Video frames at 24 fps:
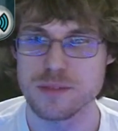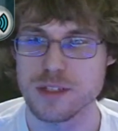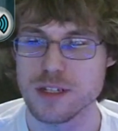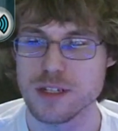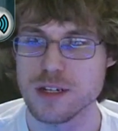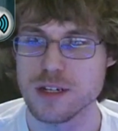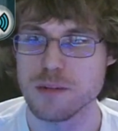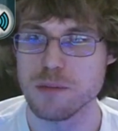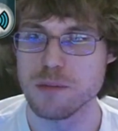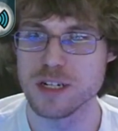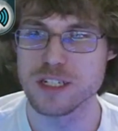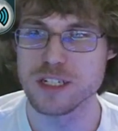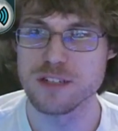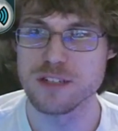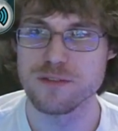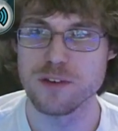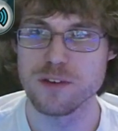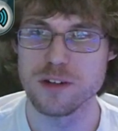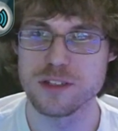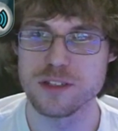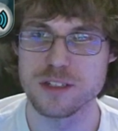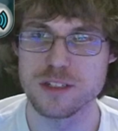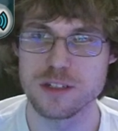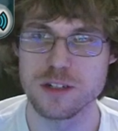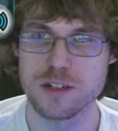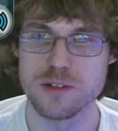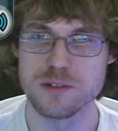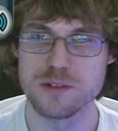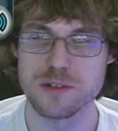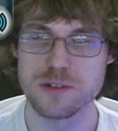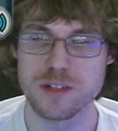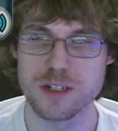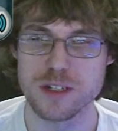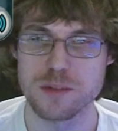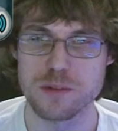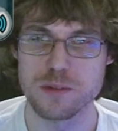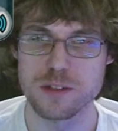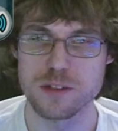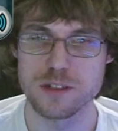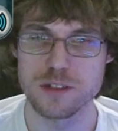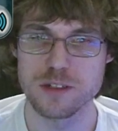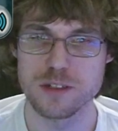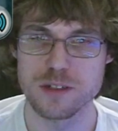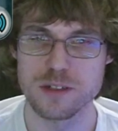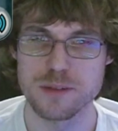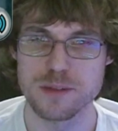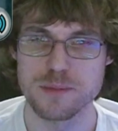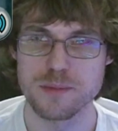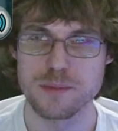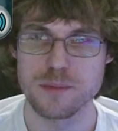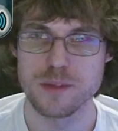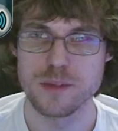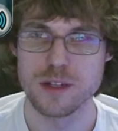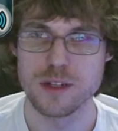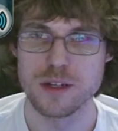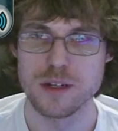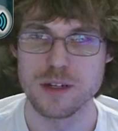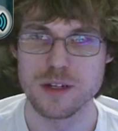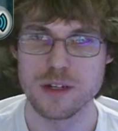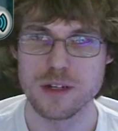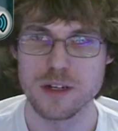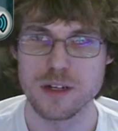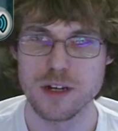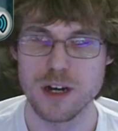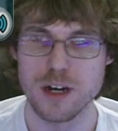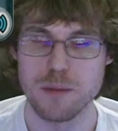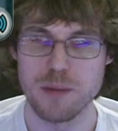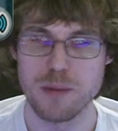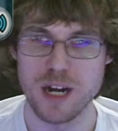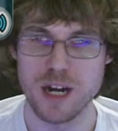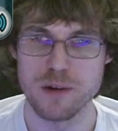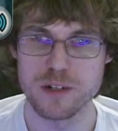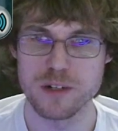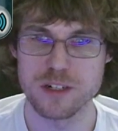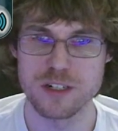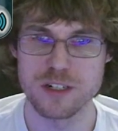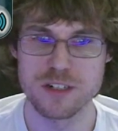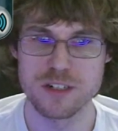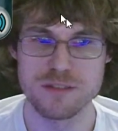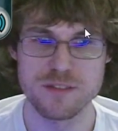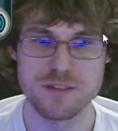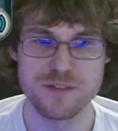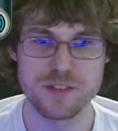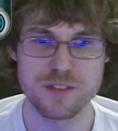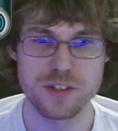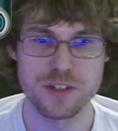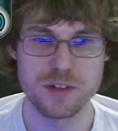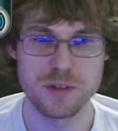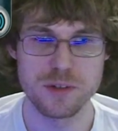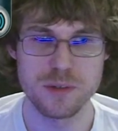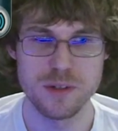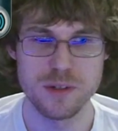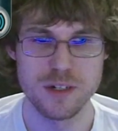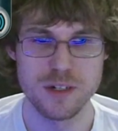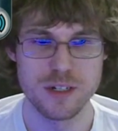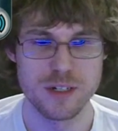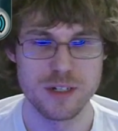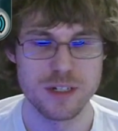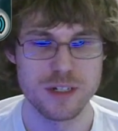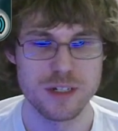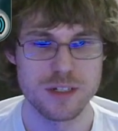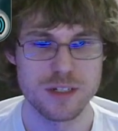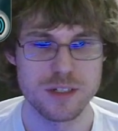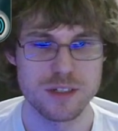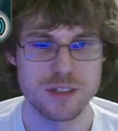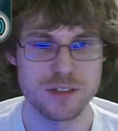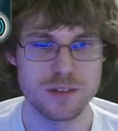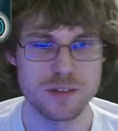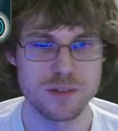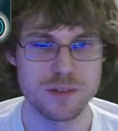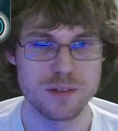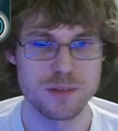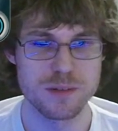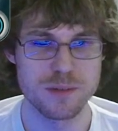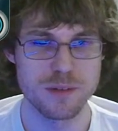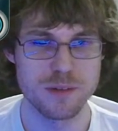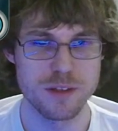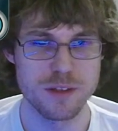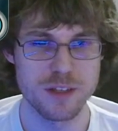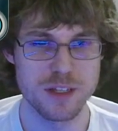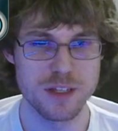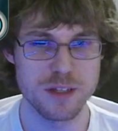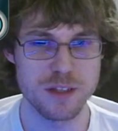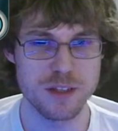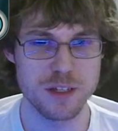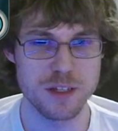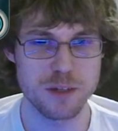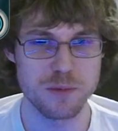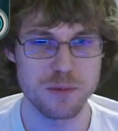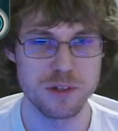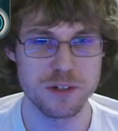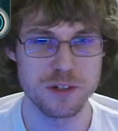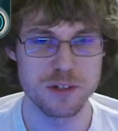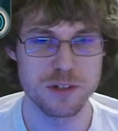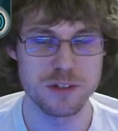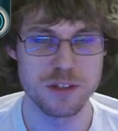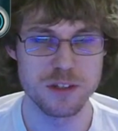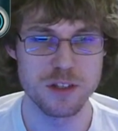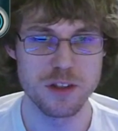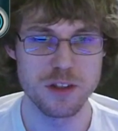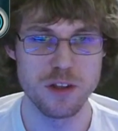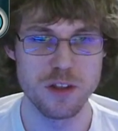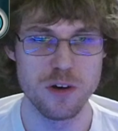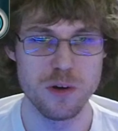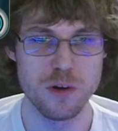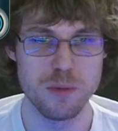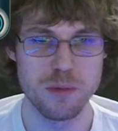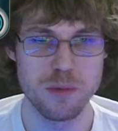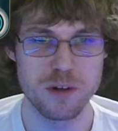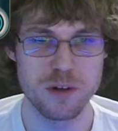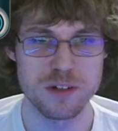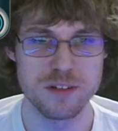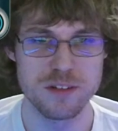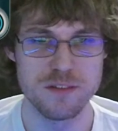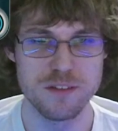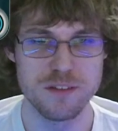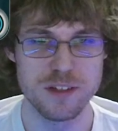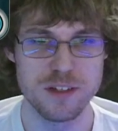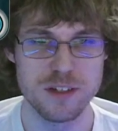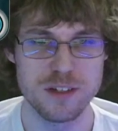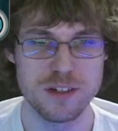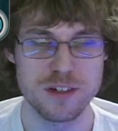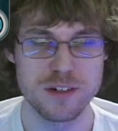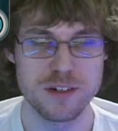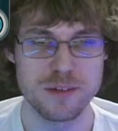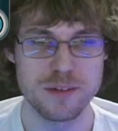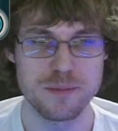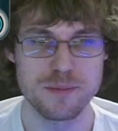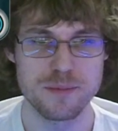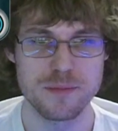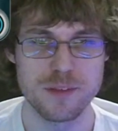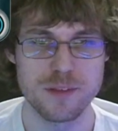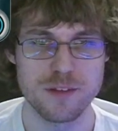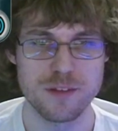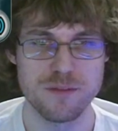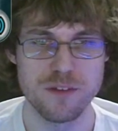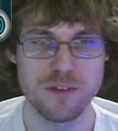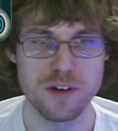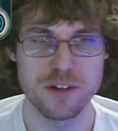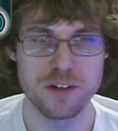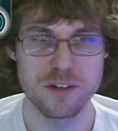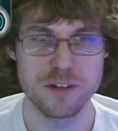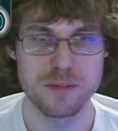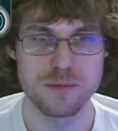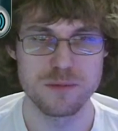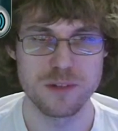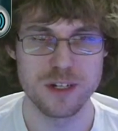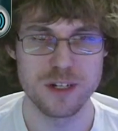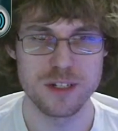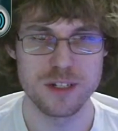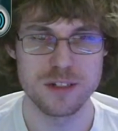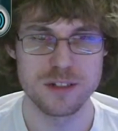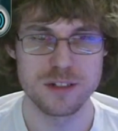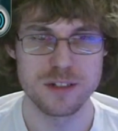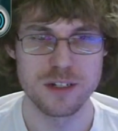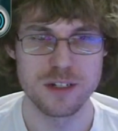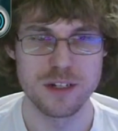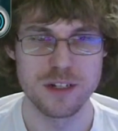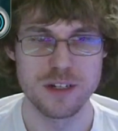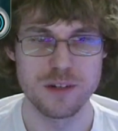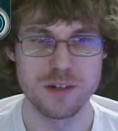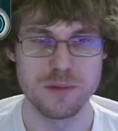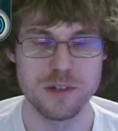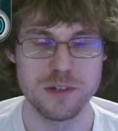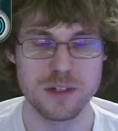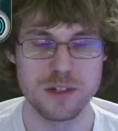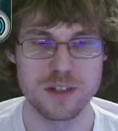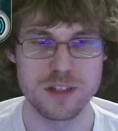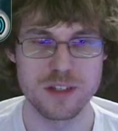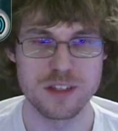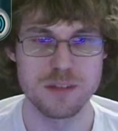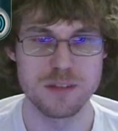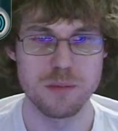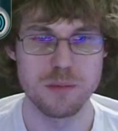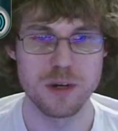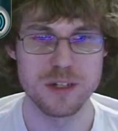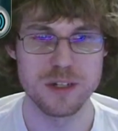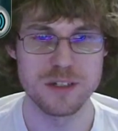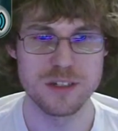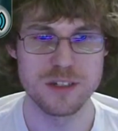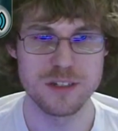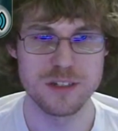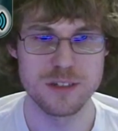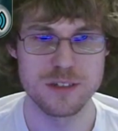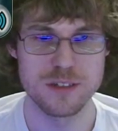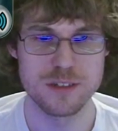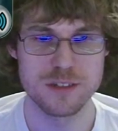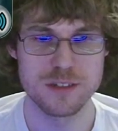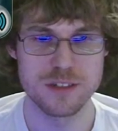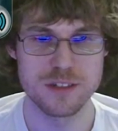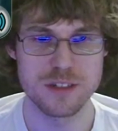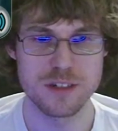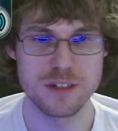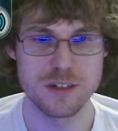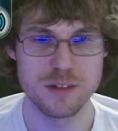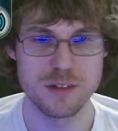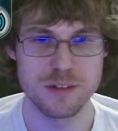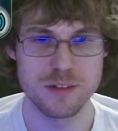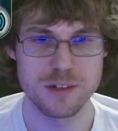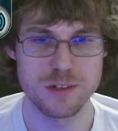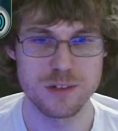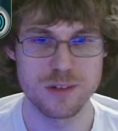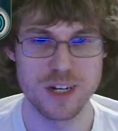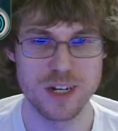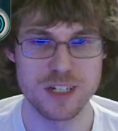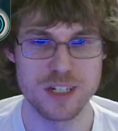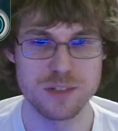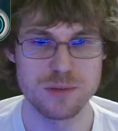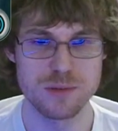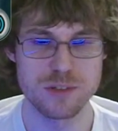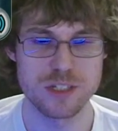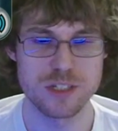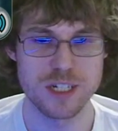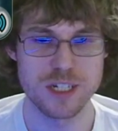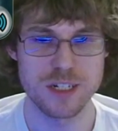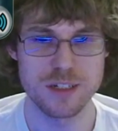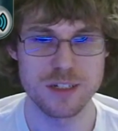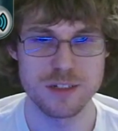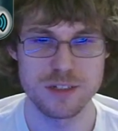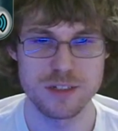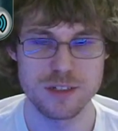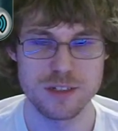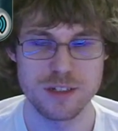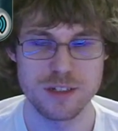By default, it goes like with a power curve of 2, so that like when you're in the low part of the volume range, when you click the button, it's a gradual change,